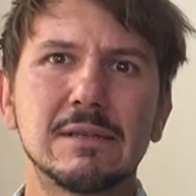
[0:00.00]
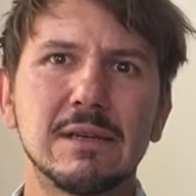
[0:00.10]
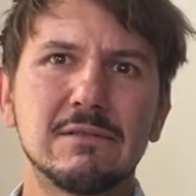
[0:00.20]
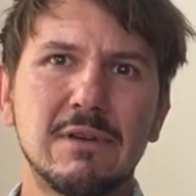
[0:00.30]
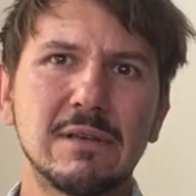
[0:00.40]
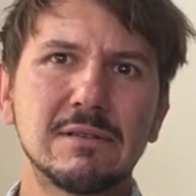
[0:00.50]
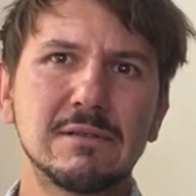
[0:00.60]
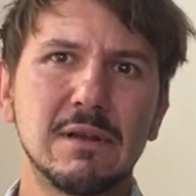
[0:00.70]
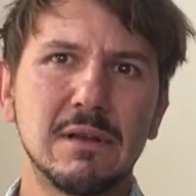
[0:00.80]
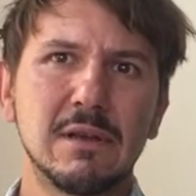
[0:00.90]
addresses
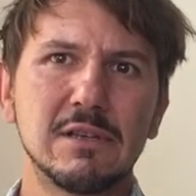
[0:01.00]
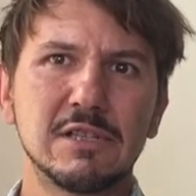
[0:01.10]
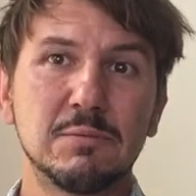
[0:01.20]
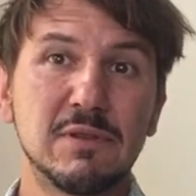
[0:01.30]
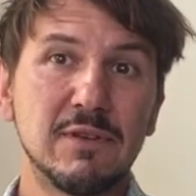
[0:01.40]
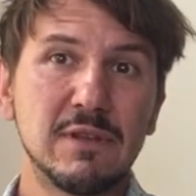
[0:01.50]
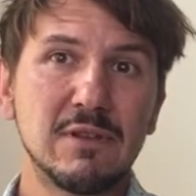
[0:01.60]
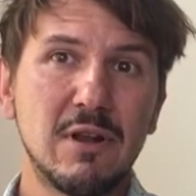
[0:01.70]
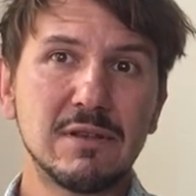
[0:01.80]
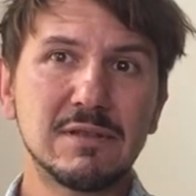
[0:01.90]
the linkages between
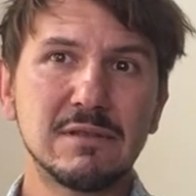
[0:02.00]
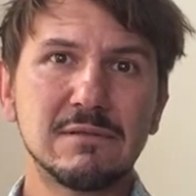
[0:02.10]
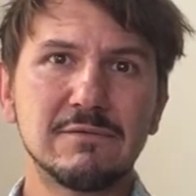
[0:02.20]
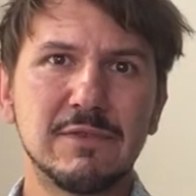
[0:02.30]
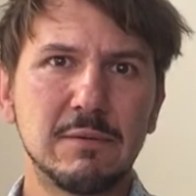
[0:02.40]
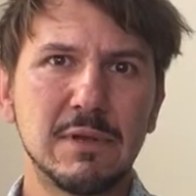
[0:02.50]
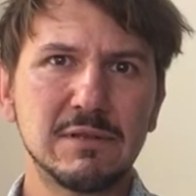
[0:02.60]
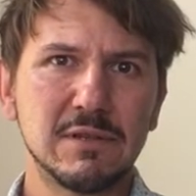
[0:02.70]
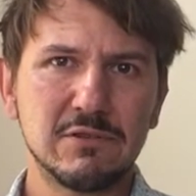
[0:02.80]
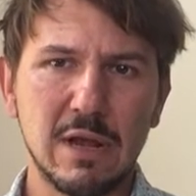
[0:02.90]
adolescent female
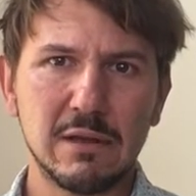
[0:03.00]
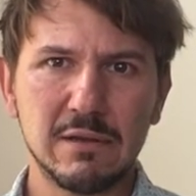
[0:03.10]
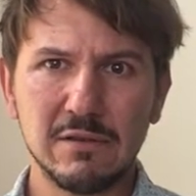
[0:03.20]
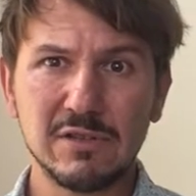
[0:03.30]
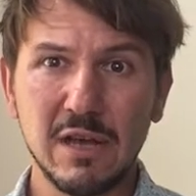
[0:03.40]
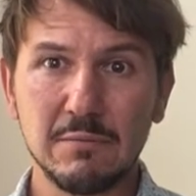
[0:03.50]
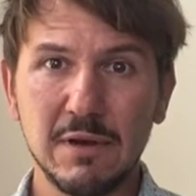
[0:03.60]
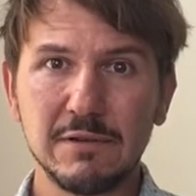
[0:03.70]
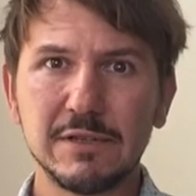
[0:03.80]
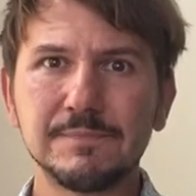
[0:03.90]
sexuality and child
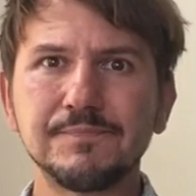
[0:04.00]
marriage.